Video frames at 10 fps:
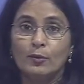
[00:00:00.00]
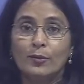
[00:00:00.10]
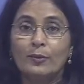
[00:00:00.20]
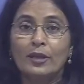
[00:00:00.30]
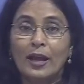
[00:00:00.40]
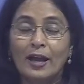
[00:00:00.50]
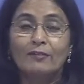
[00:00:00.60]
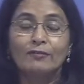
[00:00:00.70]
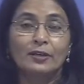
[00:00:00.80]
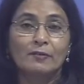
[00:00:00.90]
people
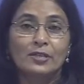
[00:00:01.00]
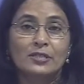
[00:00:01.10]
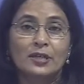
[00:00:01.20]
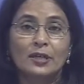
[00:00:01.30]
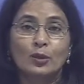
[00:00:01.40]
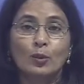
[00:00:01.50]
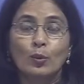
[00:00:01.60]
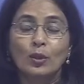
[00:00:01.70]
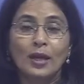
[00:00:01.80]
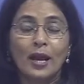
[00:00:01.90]
have invested in
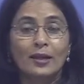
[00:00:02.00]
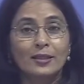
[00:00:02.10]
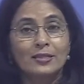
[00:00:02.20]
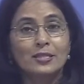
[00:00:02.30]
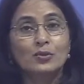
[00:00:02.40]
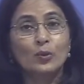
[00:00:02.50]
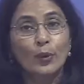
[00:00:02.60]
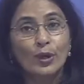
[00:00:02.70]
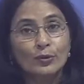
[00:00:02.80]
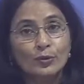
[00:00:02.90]
gold, and this is
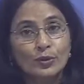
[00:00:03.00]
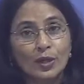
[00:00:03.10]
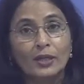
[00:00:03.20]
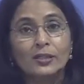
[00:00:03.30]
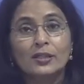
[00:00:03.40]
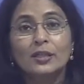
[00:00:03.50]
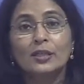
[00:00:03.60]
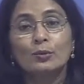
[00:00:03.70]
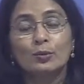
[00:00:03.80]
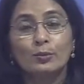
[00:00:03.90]
going to
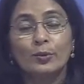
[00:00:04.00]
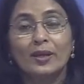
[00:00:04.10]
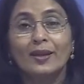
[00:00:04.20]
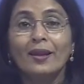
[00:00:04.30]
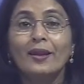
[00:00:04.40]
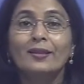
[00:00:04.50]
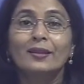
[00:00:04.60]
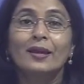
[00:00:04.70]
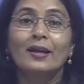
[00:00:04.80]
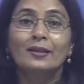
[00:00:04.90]
continue to be
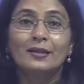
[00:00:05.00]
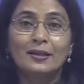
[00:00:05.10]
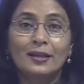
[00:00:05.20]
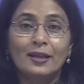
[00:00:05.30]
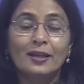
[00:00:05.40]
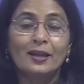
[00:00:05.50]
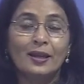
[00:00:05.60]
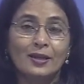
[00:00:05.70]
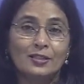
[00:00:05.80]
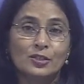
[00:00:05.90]
there till
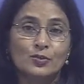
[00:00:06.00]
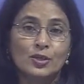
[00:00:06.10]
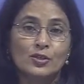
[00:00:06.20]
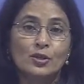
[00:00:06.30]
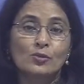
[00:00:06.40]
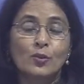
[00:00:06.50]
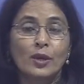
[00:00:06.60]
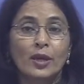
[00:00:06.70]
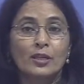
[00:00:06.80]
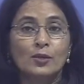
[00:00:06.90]
a situation
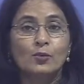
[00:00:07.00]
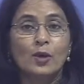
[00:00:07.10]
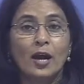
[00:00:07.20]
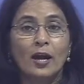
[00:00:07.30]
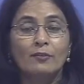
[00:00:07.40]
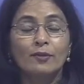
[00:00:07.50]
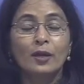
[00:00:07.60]
when you have